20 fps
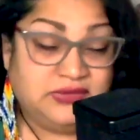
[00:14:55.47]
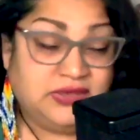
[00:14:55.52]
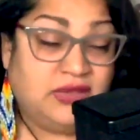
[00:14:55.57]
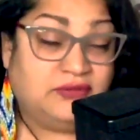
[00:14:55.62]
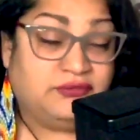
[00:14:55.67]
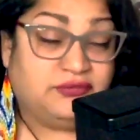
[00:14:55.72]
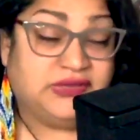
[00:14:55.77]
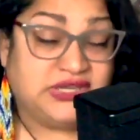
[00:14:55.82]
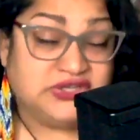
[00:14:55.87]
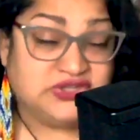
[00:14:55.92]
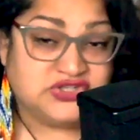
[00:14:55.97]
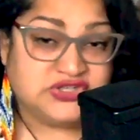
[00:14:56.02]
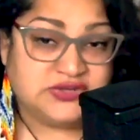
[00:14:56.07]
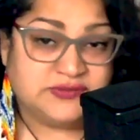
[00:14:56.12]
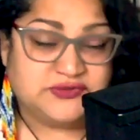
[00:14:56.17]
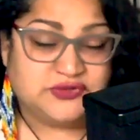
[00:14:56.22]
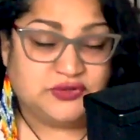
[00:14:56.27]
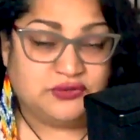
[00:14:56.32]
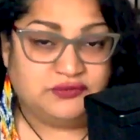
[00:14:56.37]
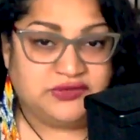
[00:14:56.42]

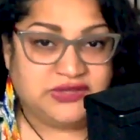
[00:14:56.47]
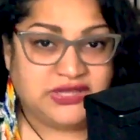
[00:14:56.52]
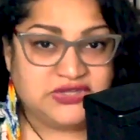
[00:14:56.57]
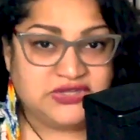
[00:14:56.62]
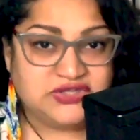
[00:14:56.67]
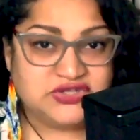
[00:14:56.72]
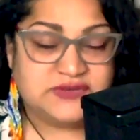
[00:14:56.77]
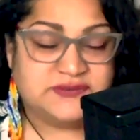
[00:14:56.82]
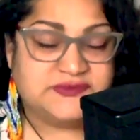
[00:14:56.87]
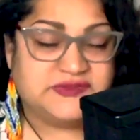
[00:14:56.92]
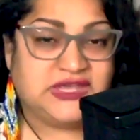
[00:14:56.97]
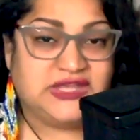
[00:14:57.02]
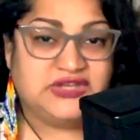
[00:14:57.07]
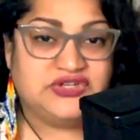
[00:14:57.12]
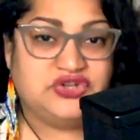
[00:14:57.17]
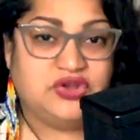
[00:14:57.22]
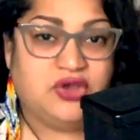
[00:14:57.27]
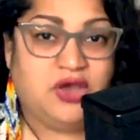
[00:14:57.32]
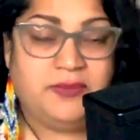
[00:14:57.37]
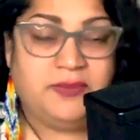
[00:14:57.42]
relationships, soul relationships, can
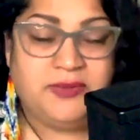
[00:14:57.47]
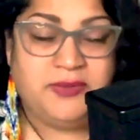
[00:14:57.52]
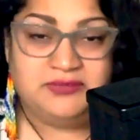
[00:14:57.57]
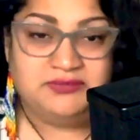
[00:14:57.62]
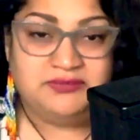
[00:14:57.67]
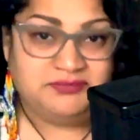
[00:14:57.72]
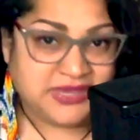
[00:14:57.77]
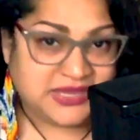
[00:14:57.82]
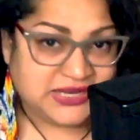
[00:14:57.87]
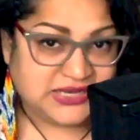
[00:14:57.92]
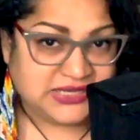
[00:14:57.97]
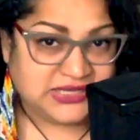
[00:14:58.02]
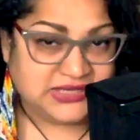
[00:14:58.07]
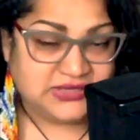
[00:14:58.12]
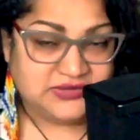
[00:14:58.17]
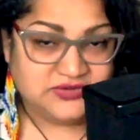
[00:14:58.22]
show up in many